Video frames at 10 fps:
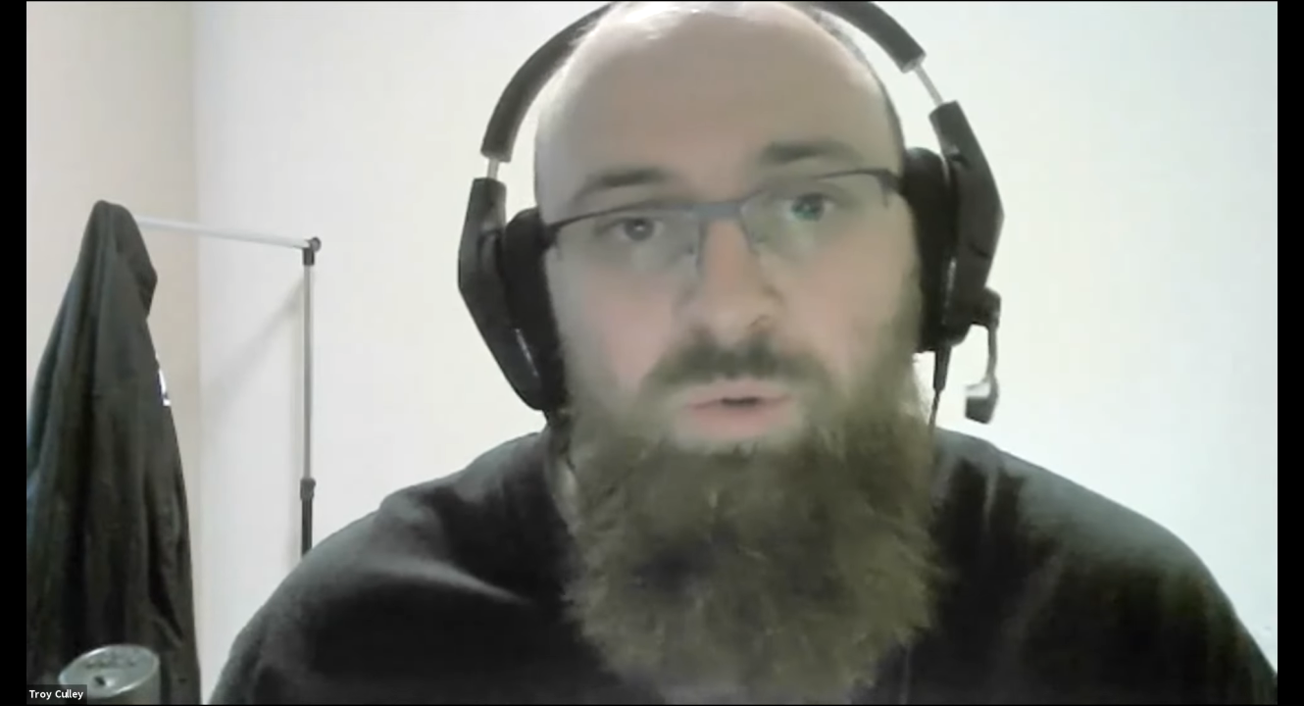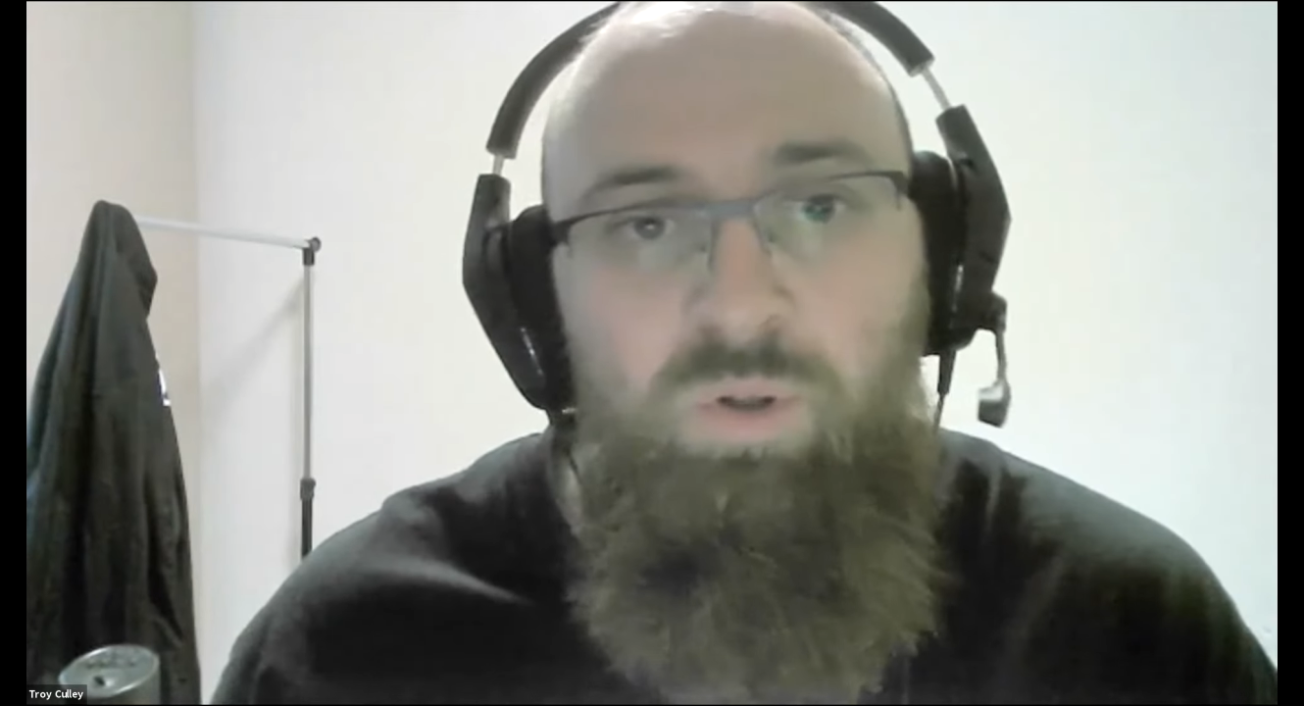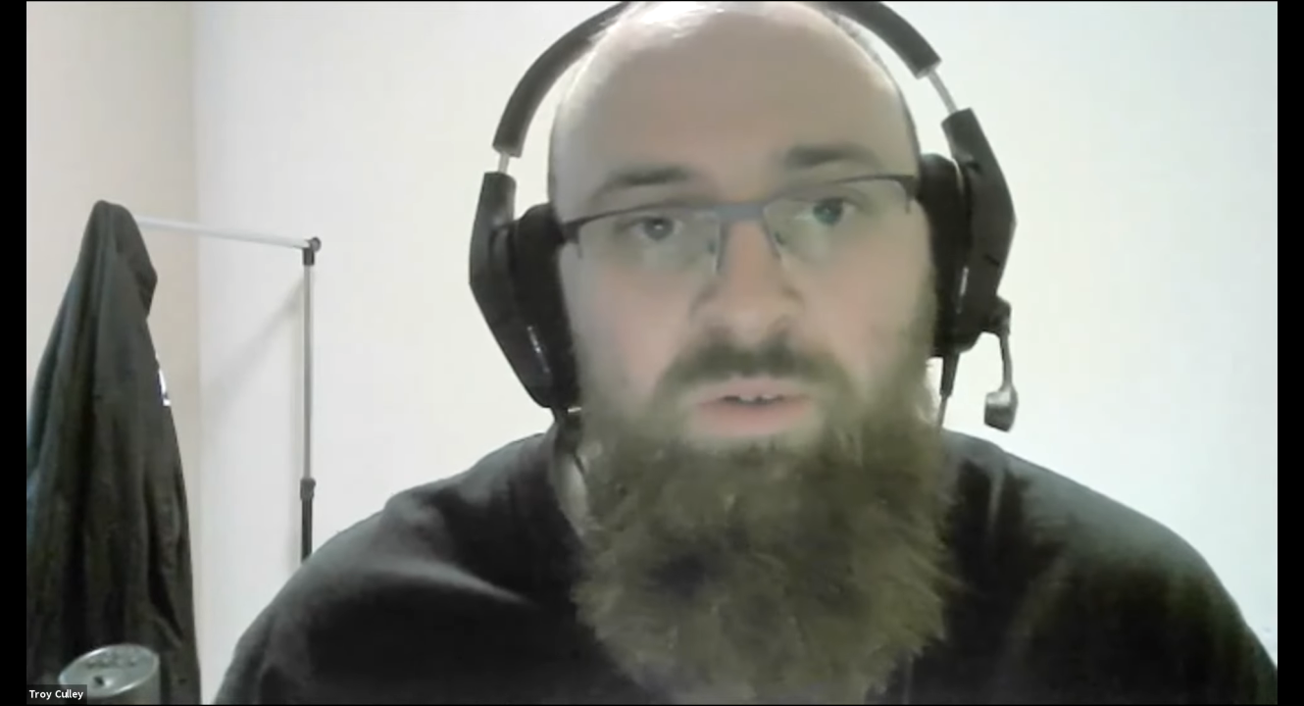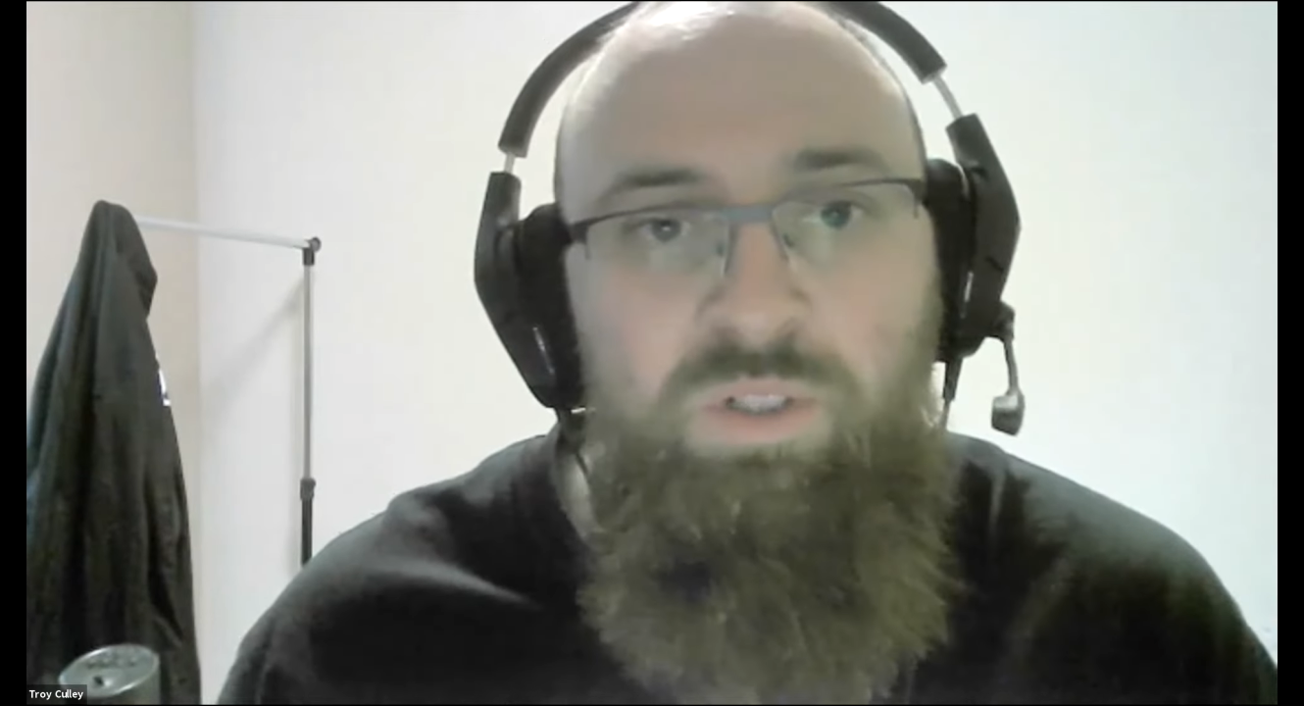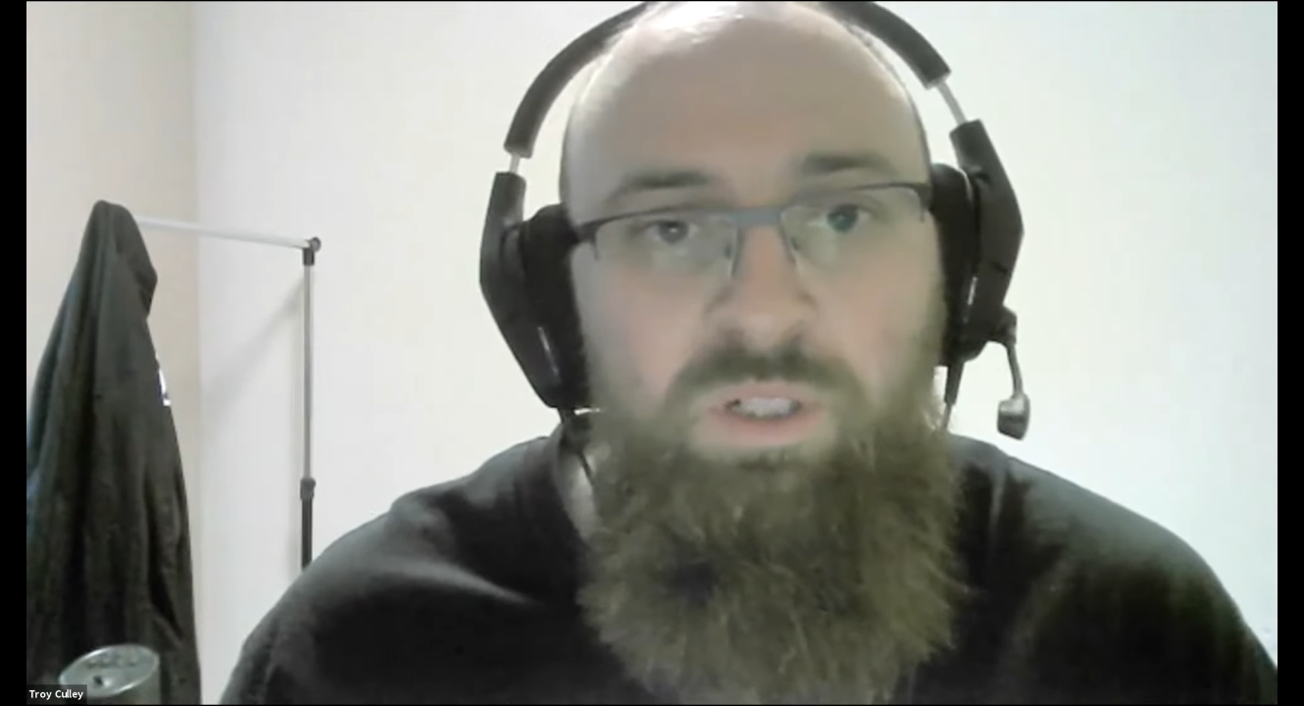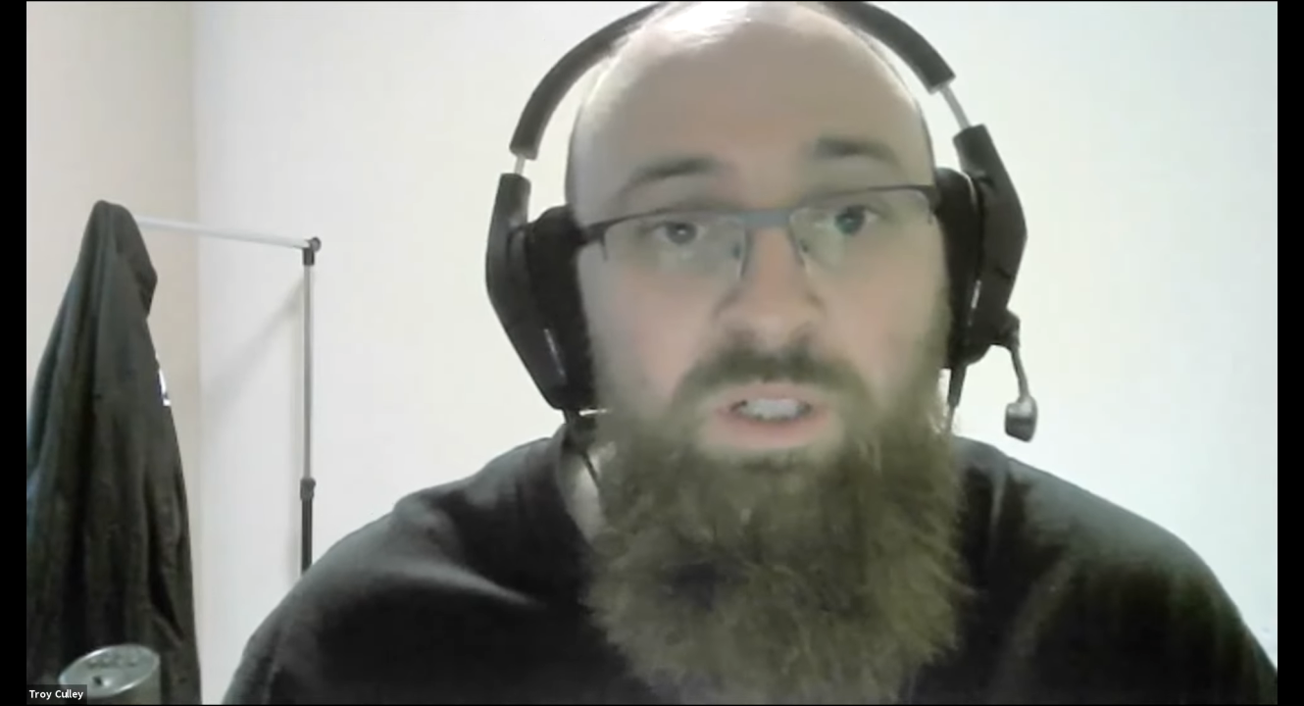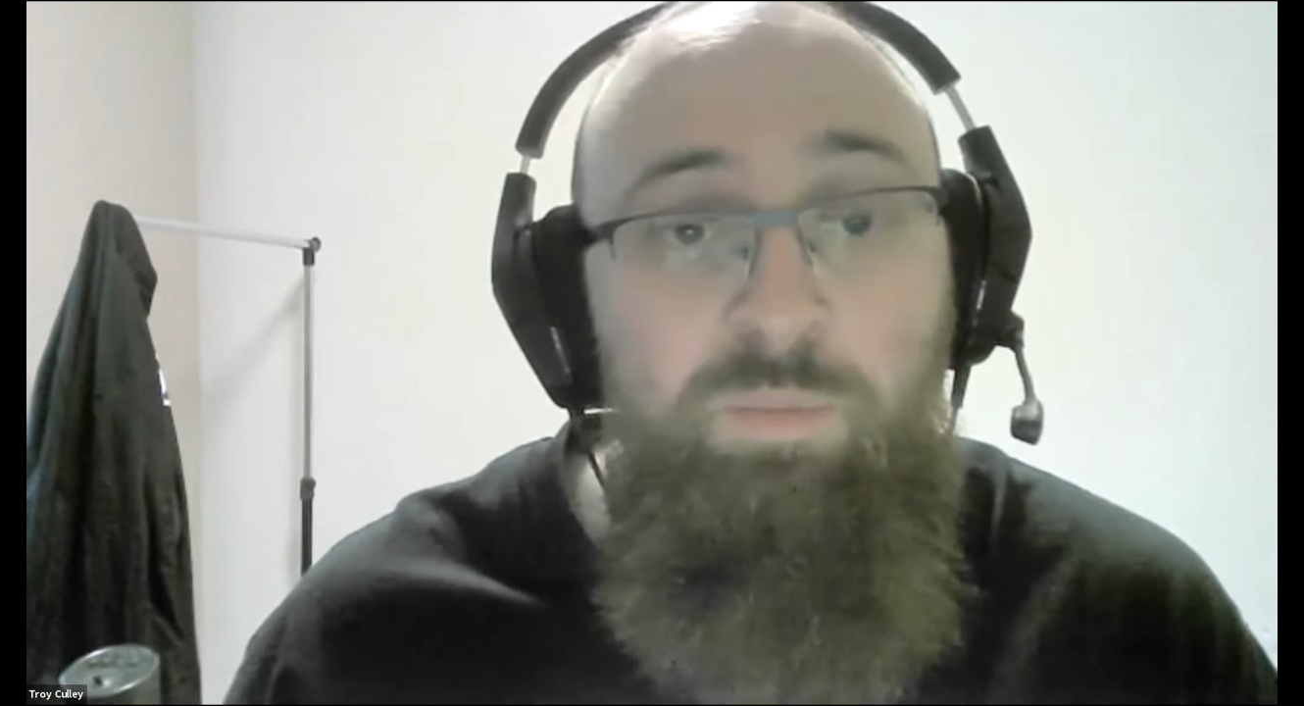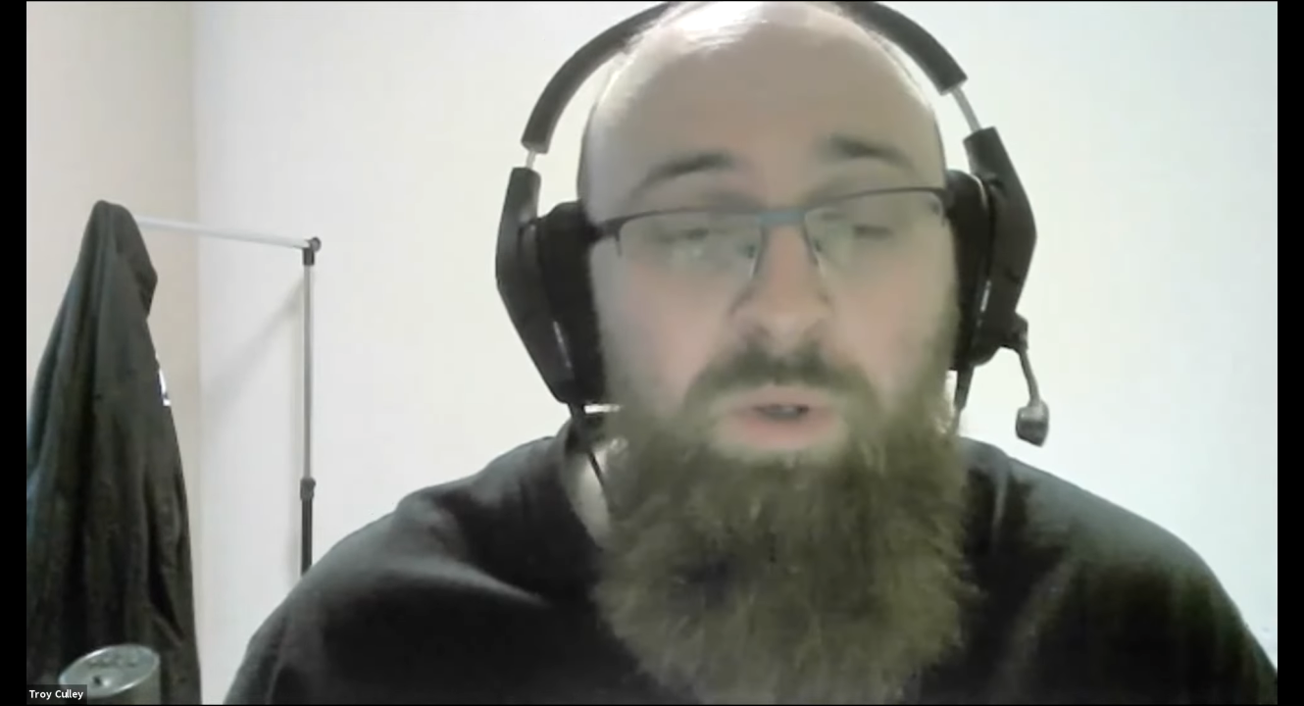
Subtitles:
obviously this